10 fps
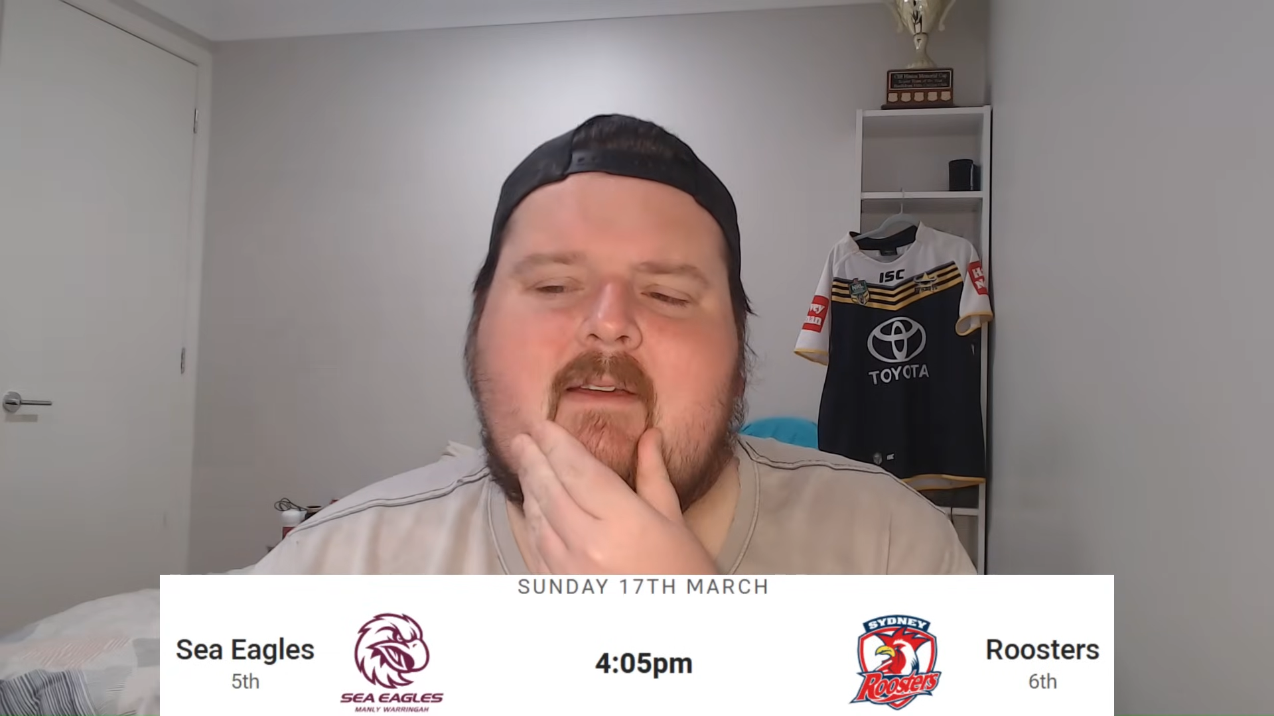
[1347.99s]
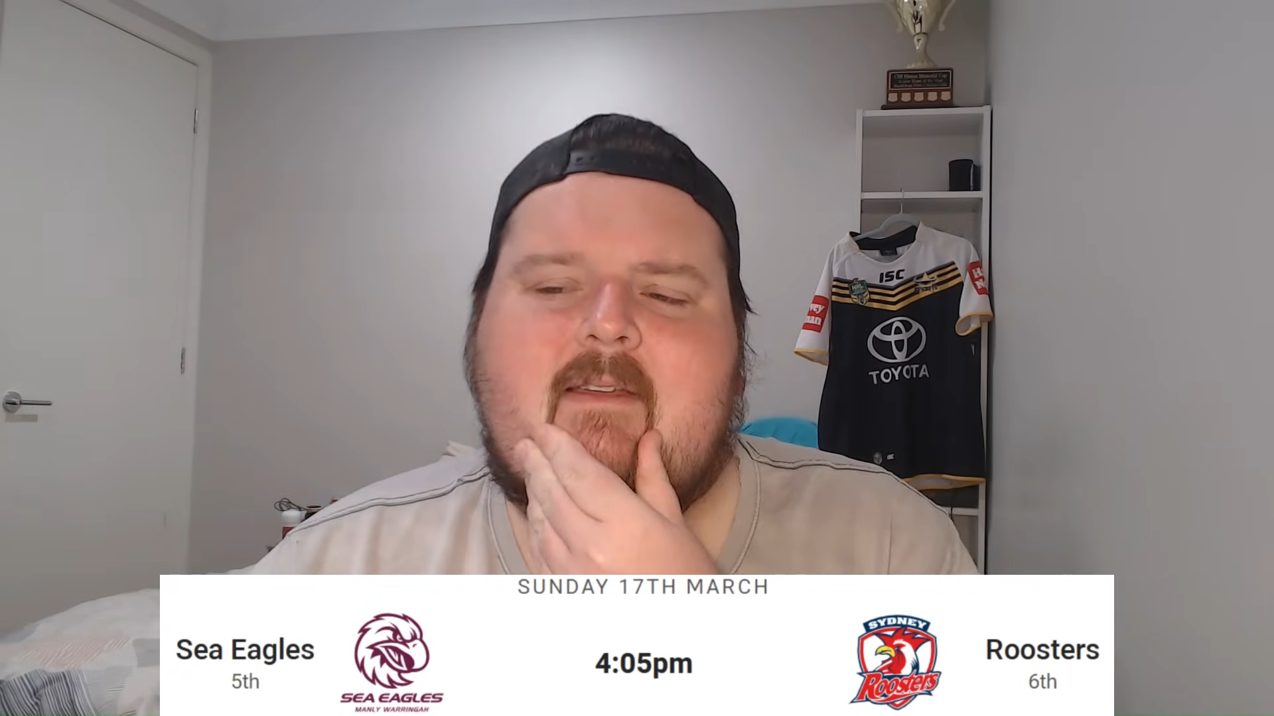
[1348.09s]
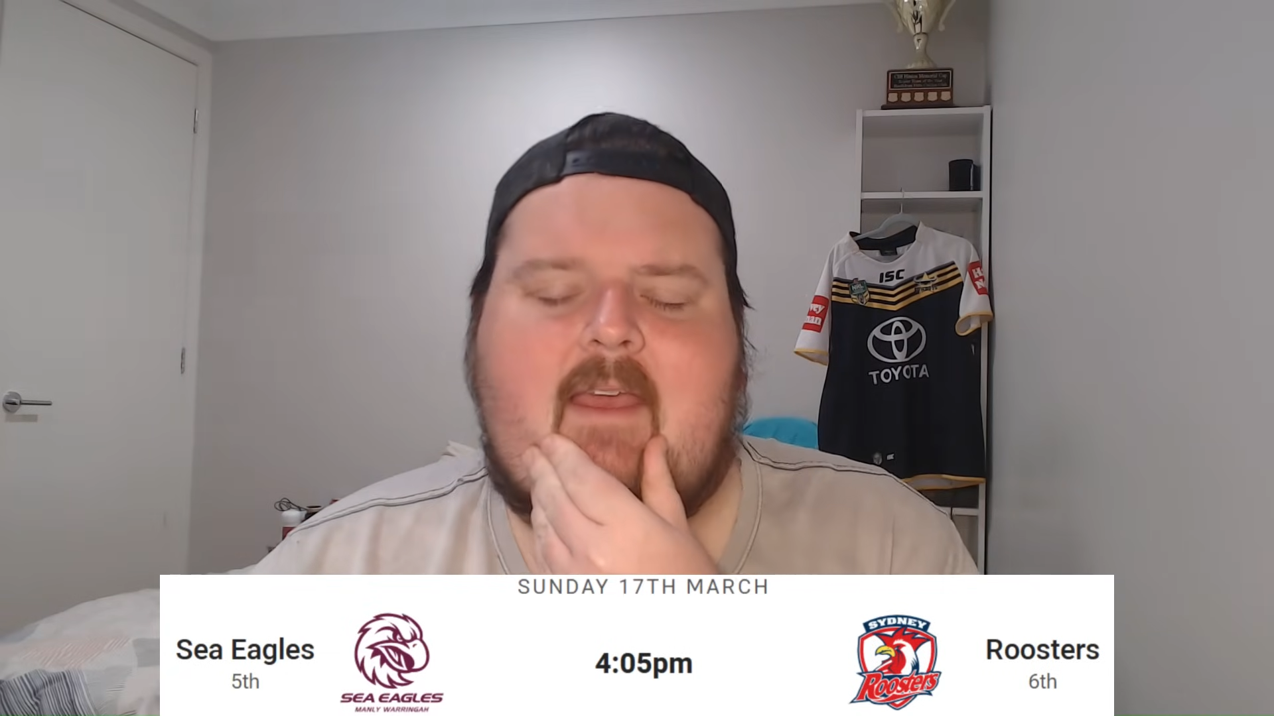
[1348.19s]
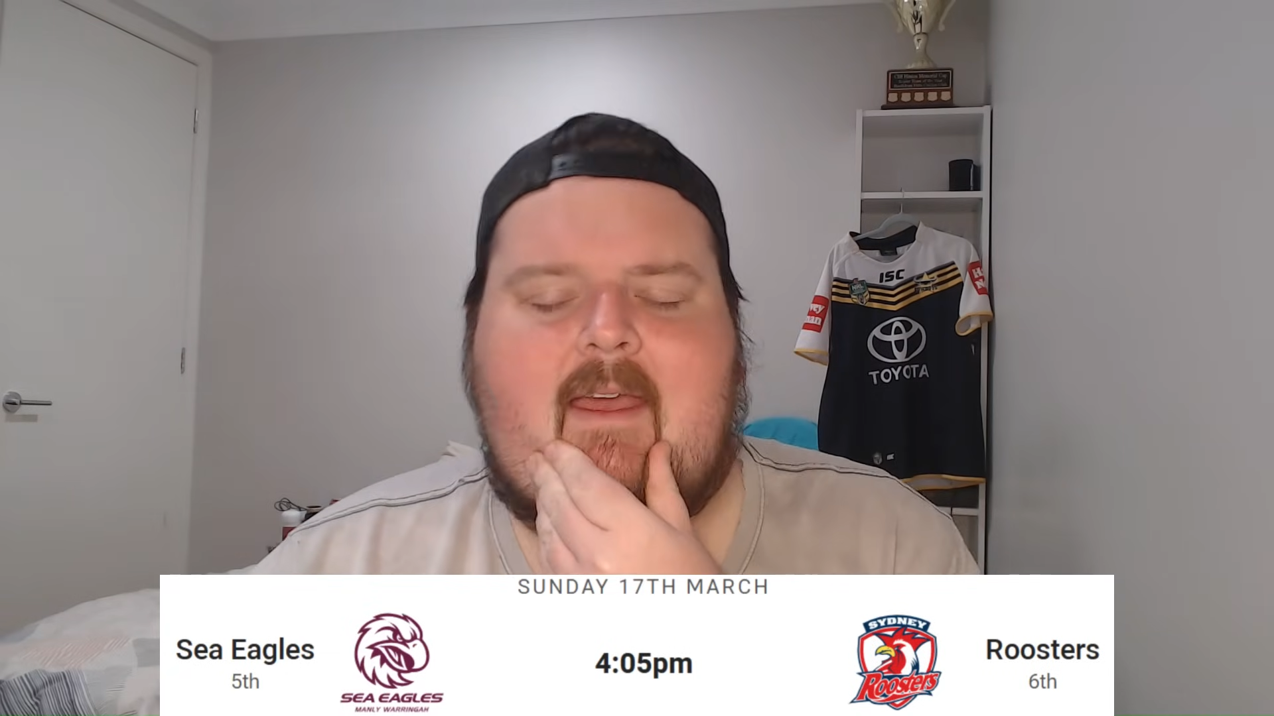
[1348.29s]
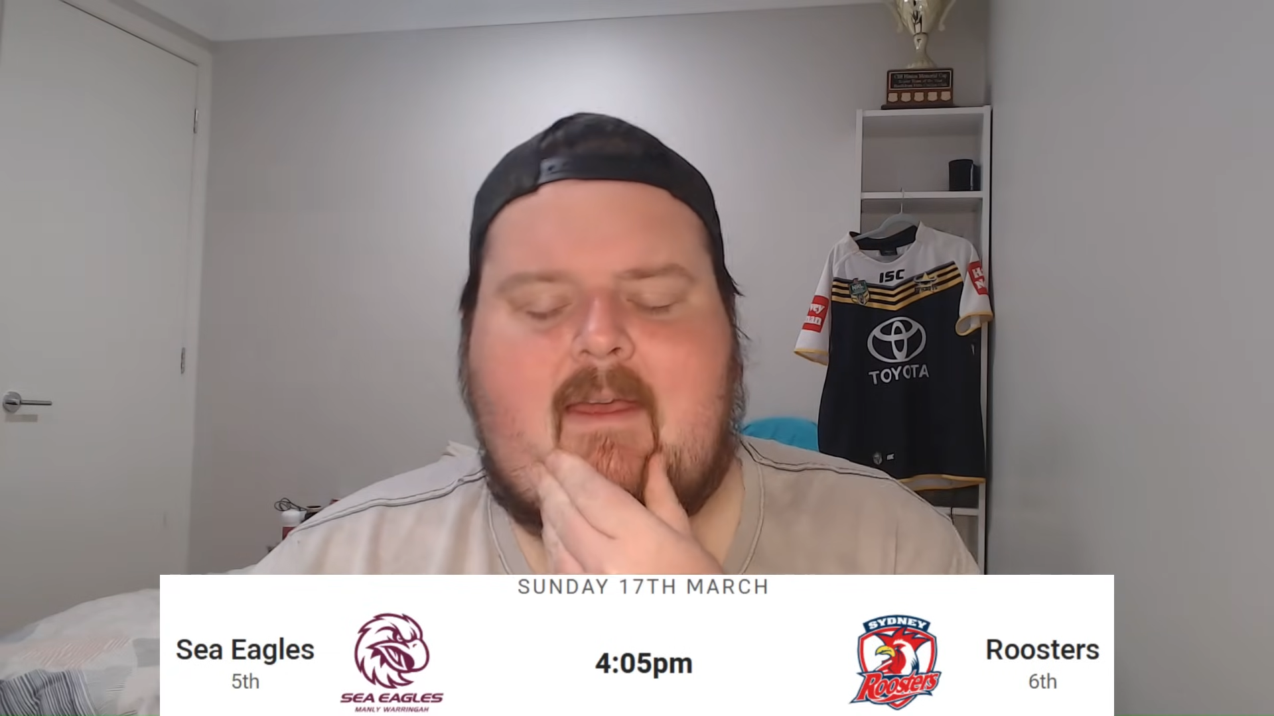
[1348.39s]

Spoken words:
yeah,